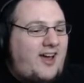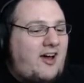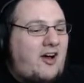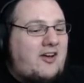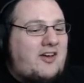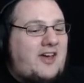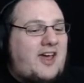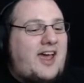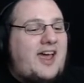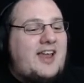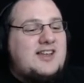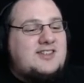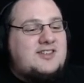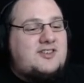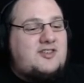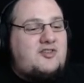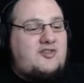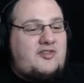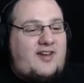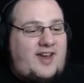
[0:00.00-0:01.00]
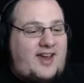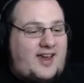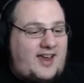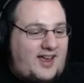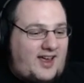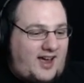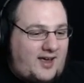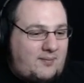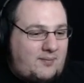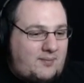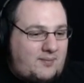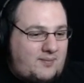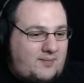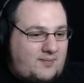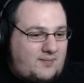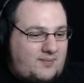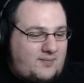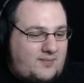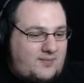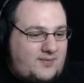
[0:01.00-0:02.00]
Okay, this is great.
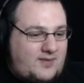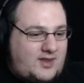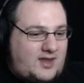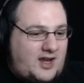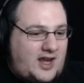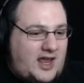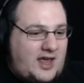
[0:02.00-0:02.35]
Can